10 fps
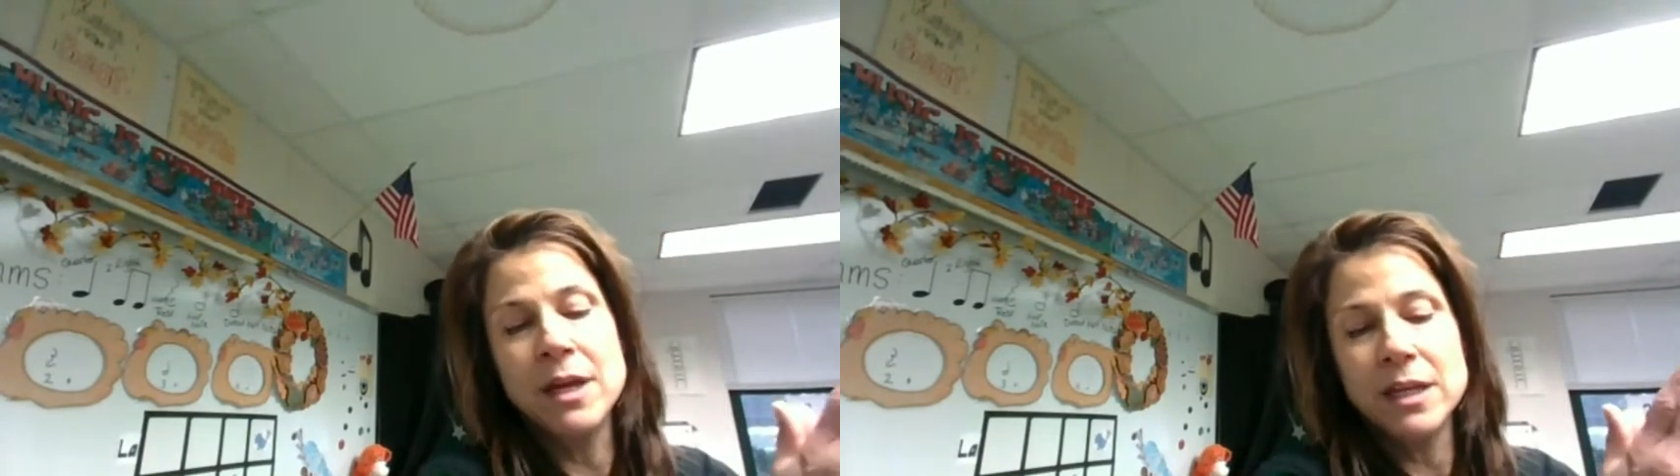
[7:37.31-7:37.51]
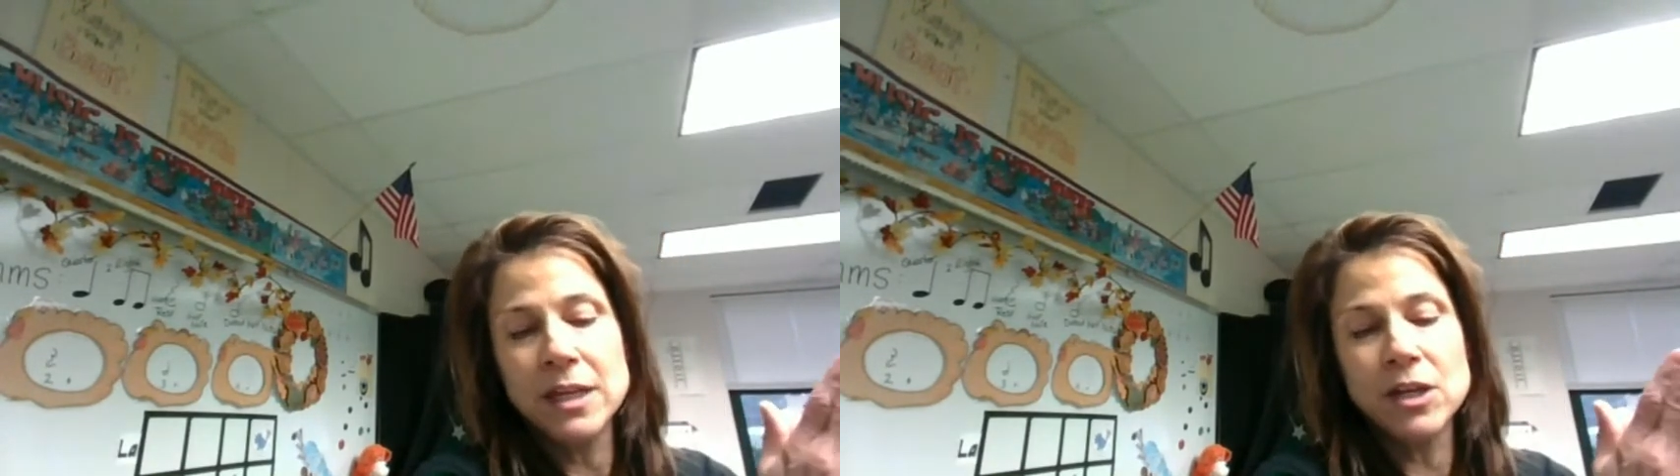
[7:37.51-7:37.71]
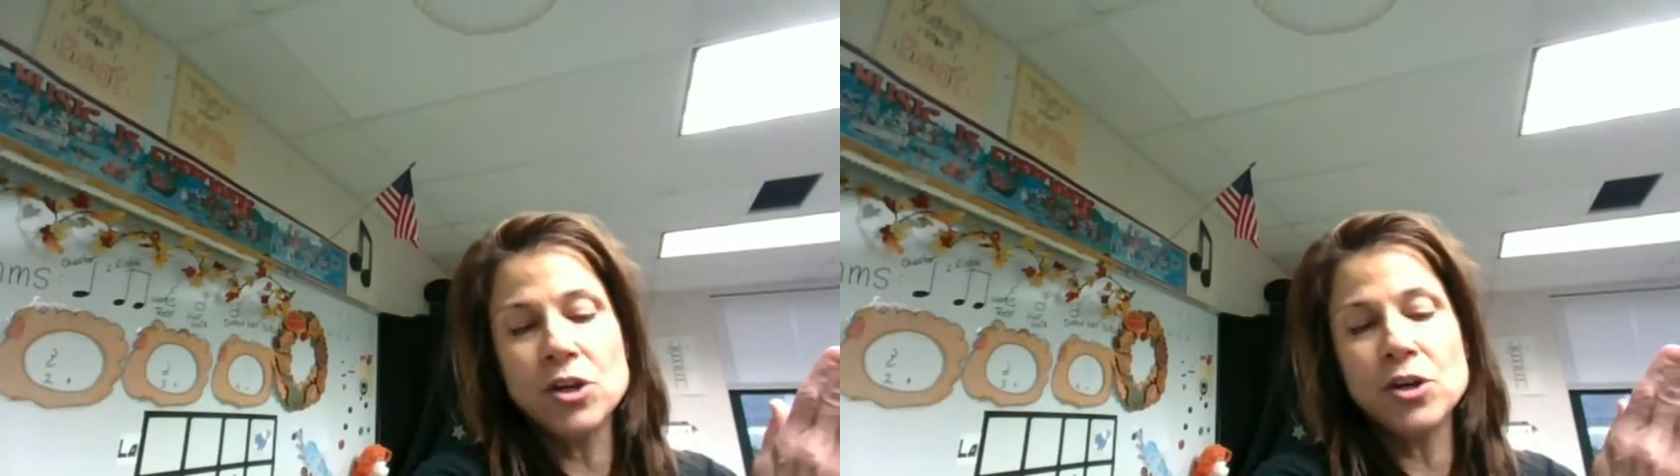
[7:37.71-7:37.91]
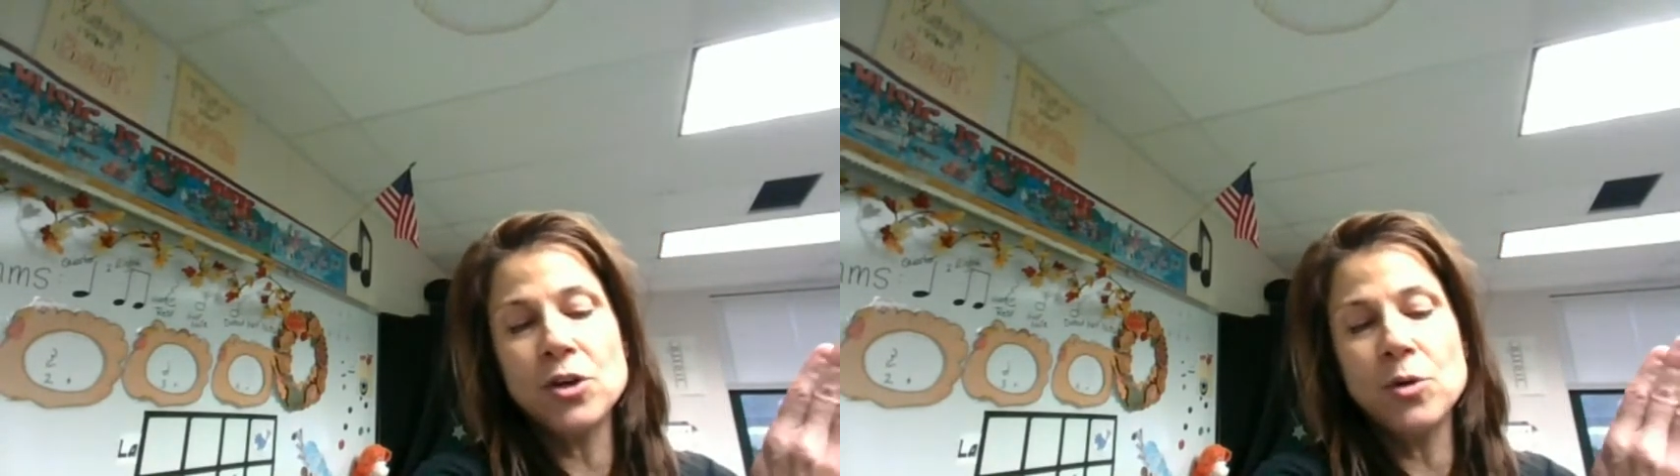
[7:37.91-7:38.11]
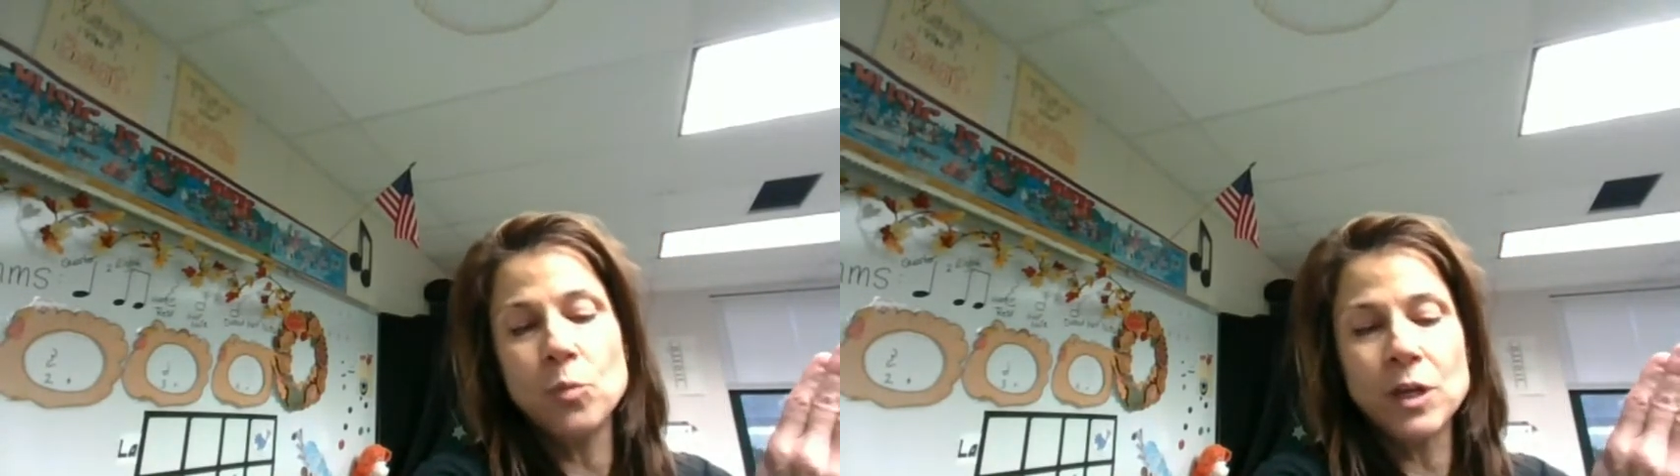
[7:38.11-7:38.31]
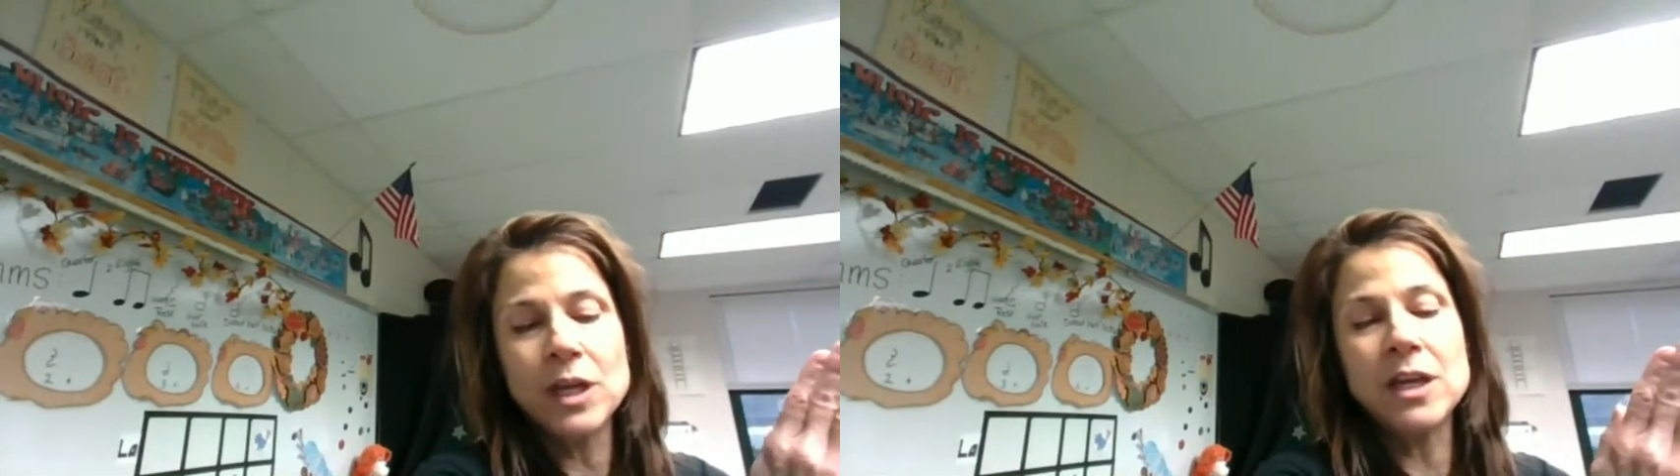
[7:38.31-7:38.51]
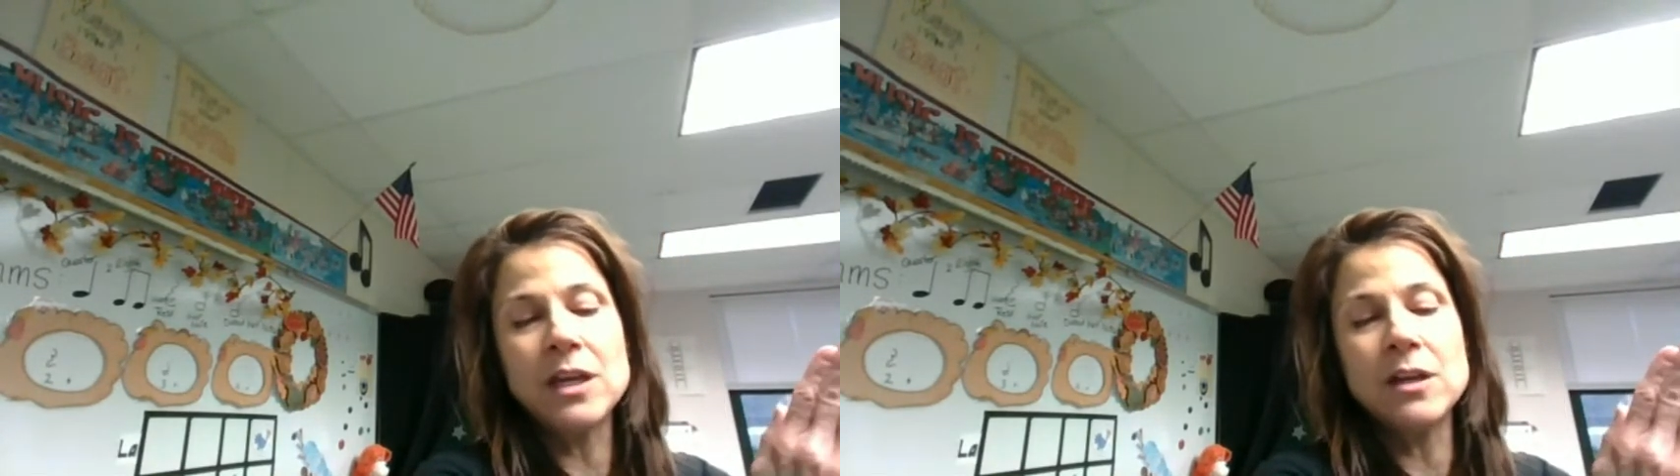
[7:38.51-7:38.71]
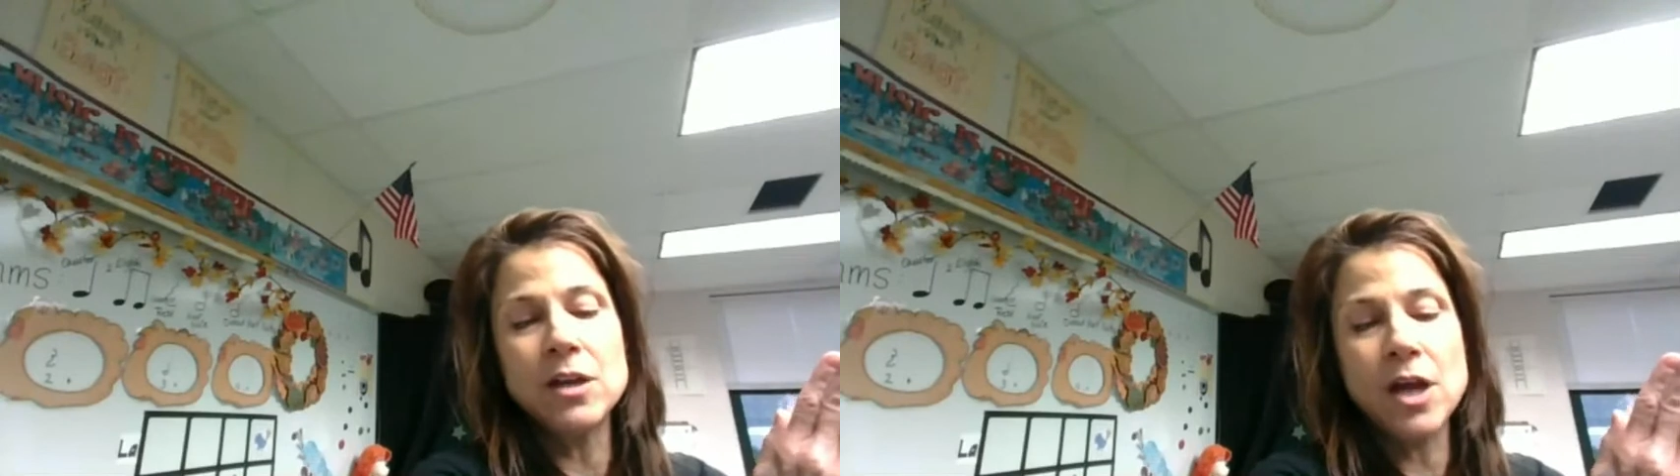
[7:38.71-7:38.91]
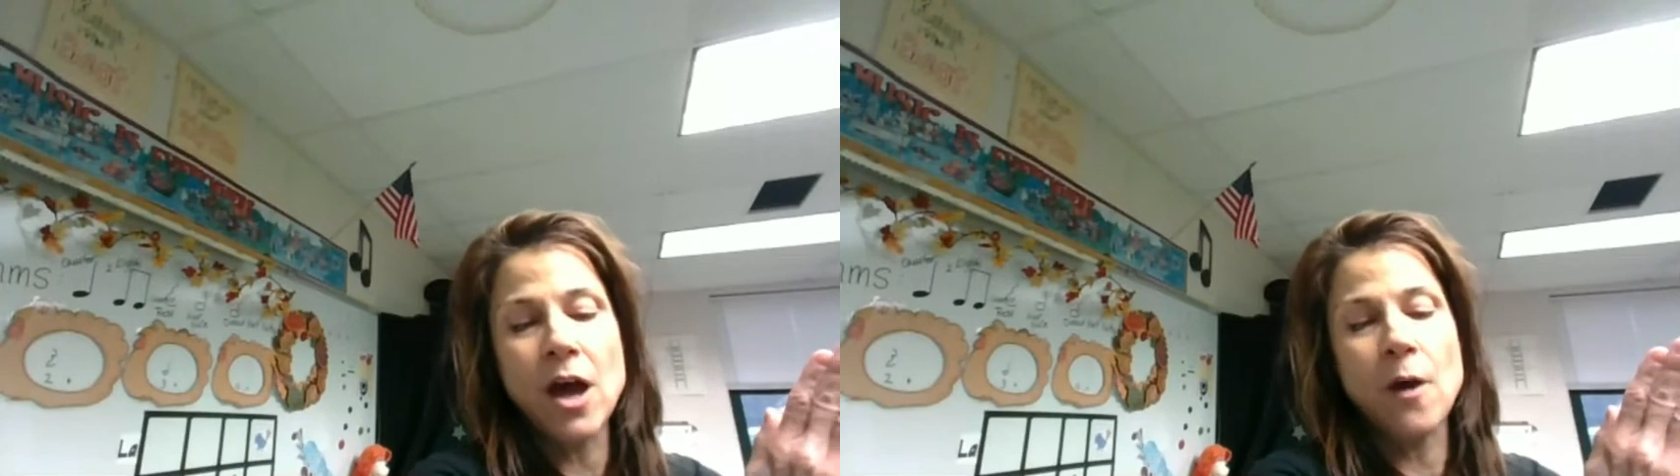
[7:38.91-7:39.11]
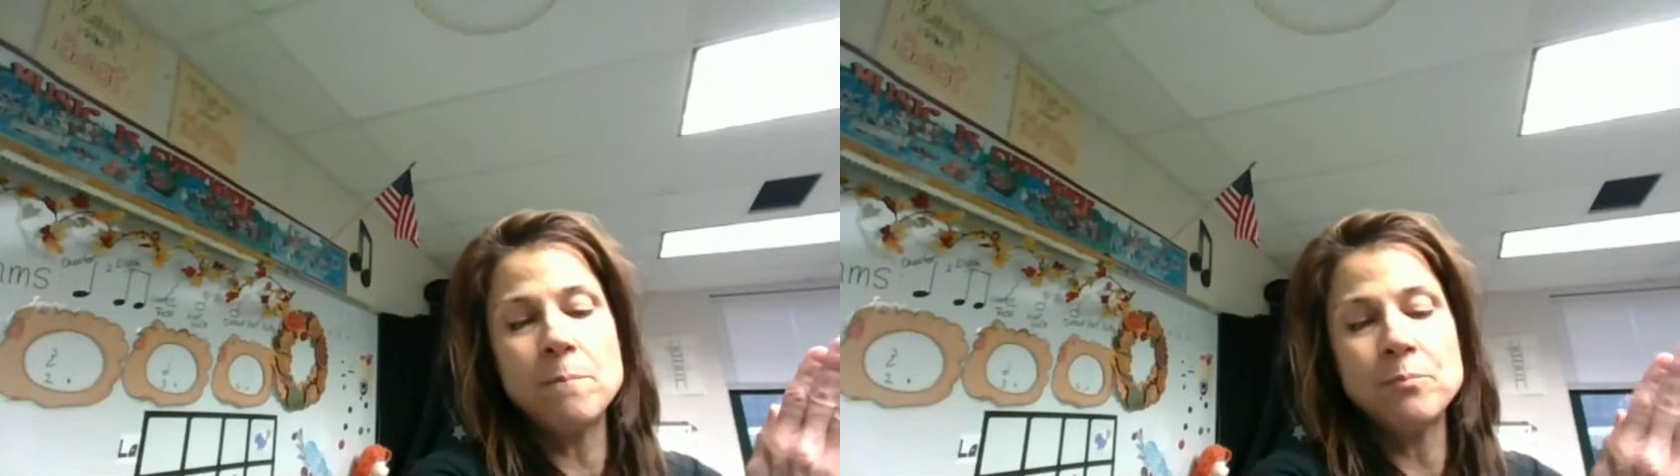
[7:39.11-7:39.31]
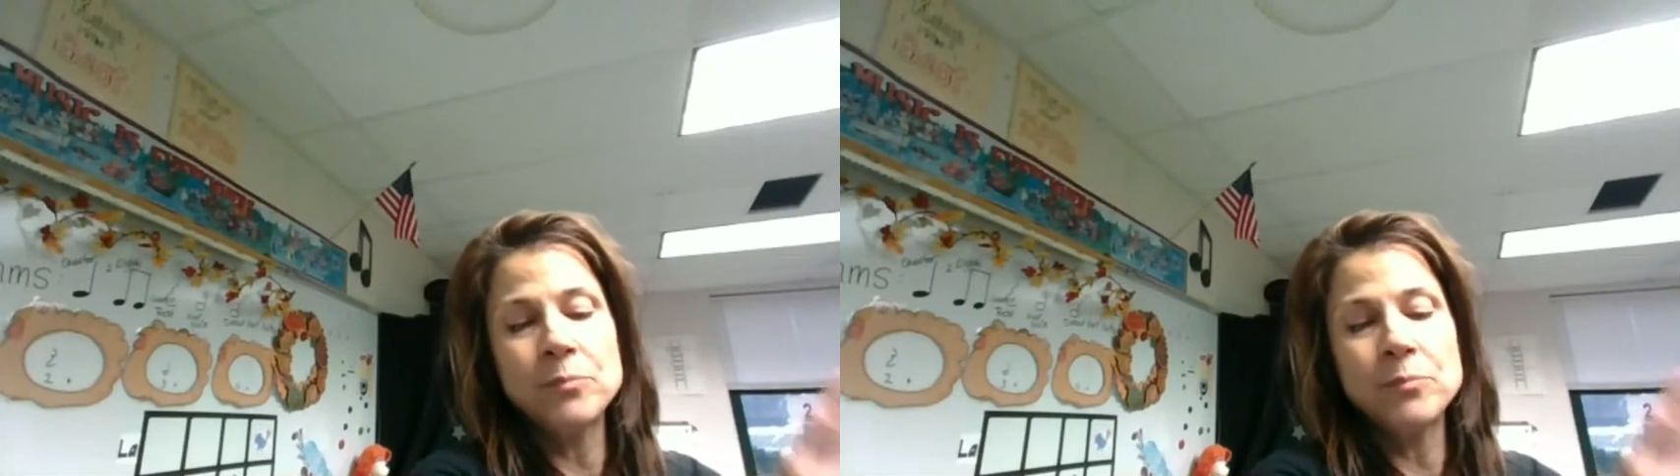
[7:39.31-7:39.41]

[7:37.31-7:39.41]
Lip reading: Here we go.